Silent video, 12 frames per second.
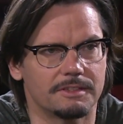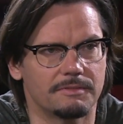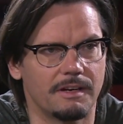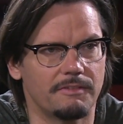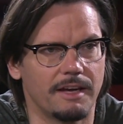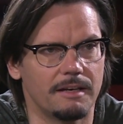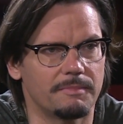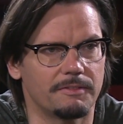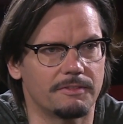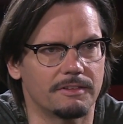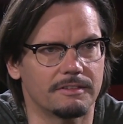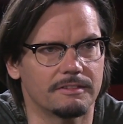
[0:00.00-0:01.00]
which you never had
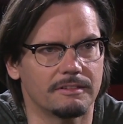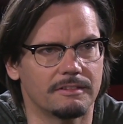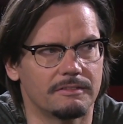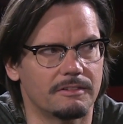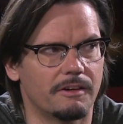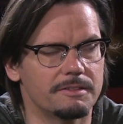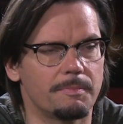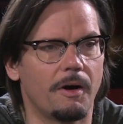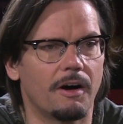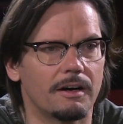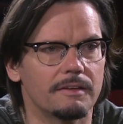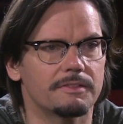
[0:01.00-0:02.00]
before. We're always
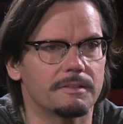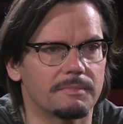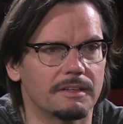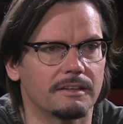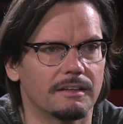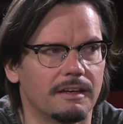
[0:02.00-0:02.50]
part of something.